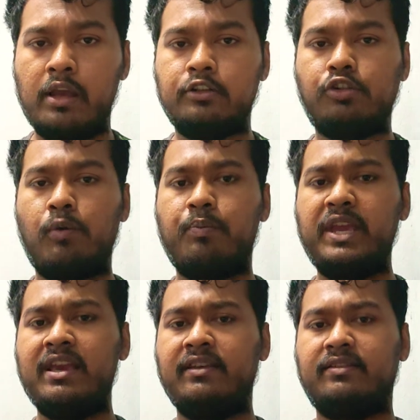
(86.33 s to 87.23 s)
So
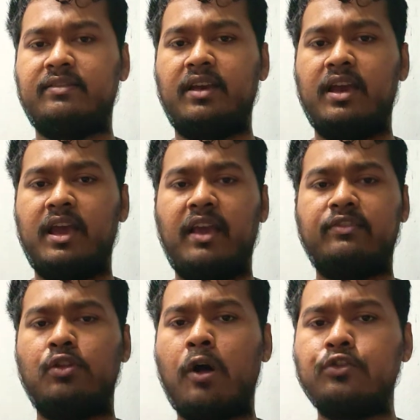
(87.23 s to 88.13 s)
peace
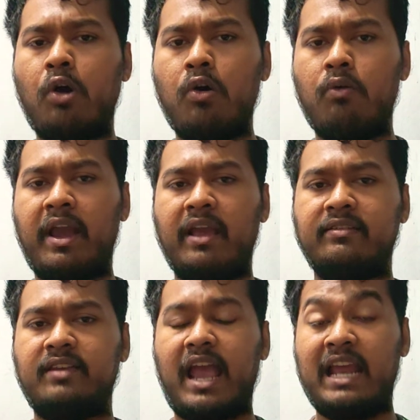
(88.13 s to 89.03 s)
is not
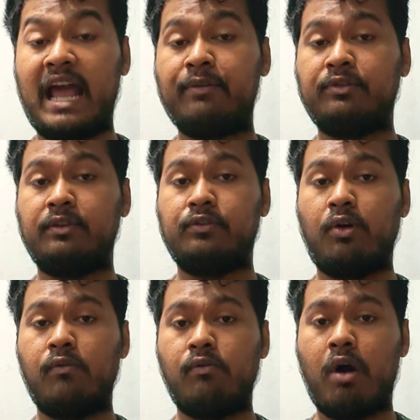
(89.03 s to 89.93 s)
always an absence
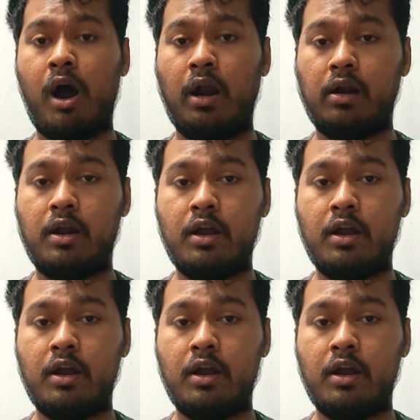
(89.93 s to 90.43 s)
of war,